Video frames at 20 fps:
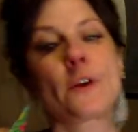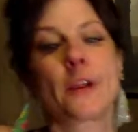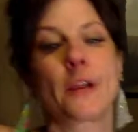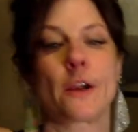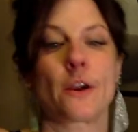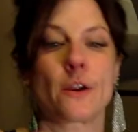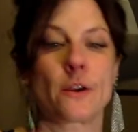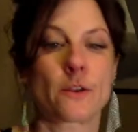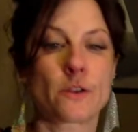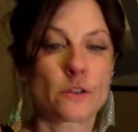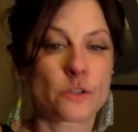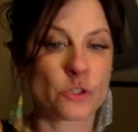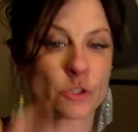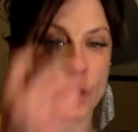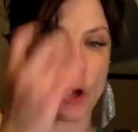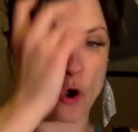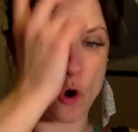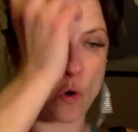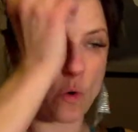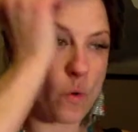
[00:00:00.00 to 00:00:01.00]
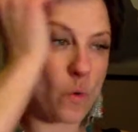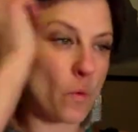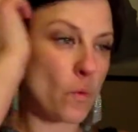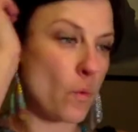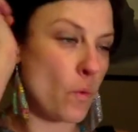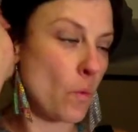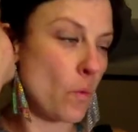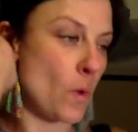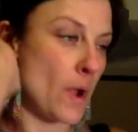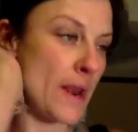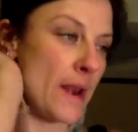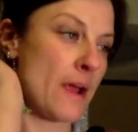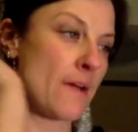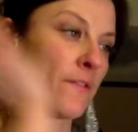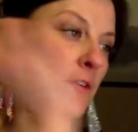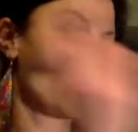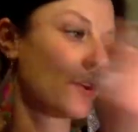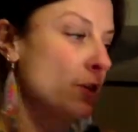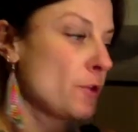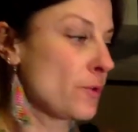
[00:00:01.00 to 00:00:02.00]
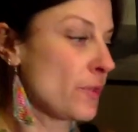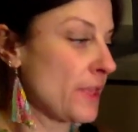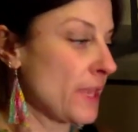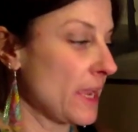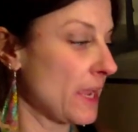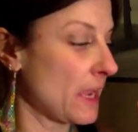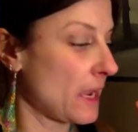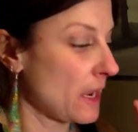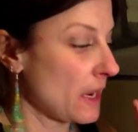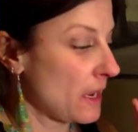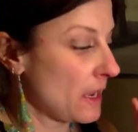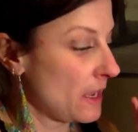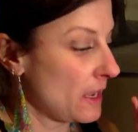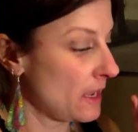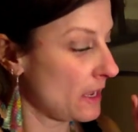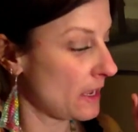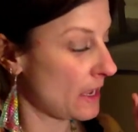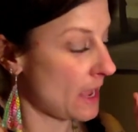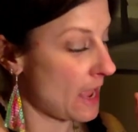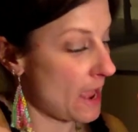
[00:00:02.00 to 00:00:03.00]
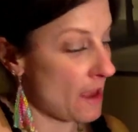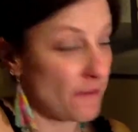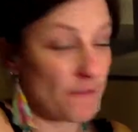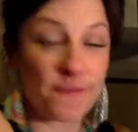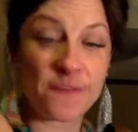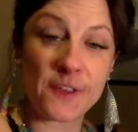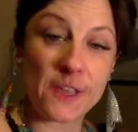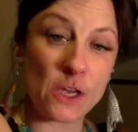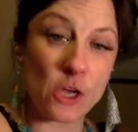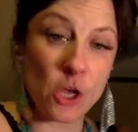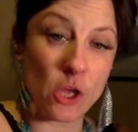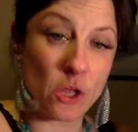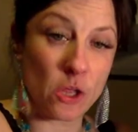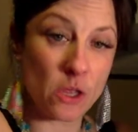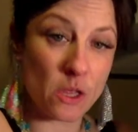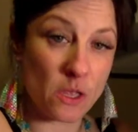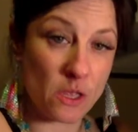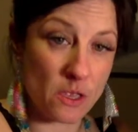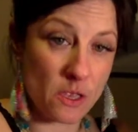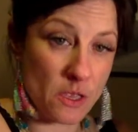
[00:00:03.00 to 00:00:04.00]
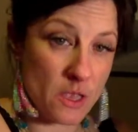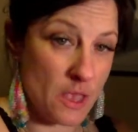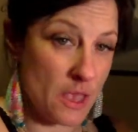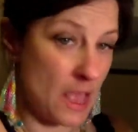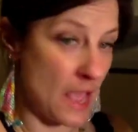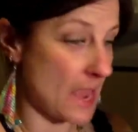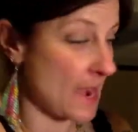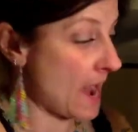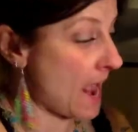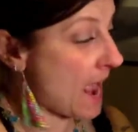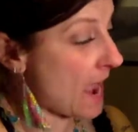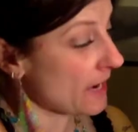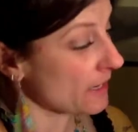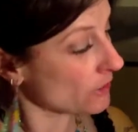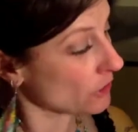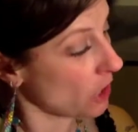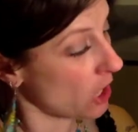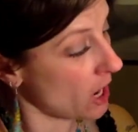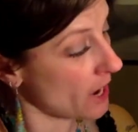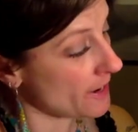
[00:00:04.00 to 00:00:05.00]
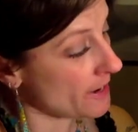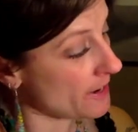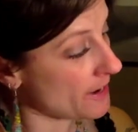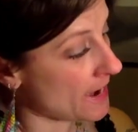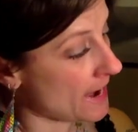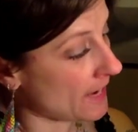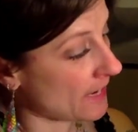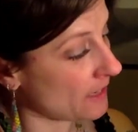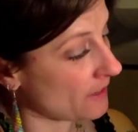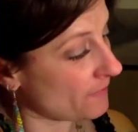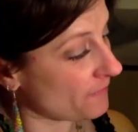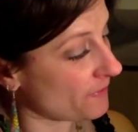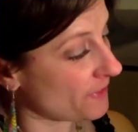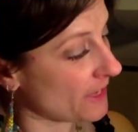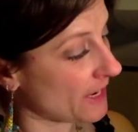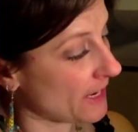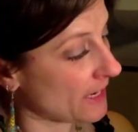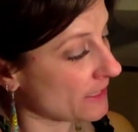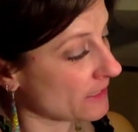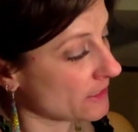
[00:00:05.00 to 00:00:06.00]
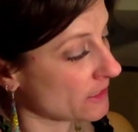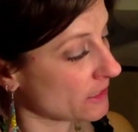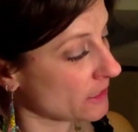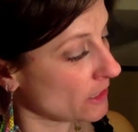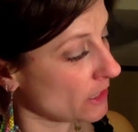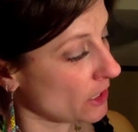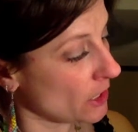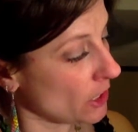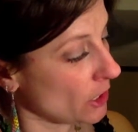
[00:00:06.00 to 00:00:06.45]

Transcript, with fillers: here. So whenever you think and feel and act on negative things,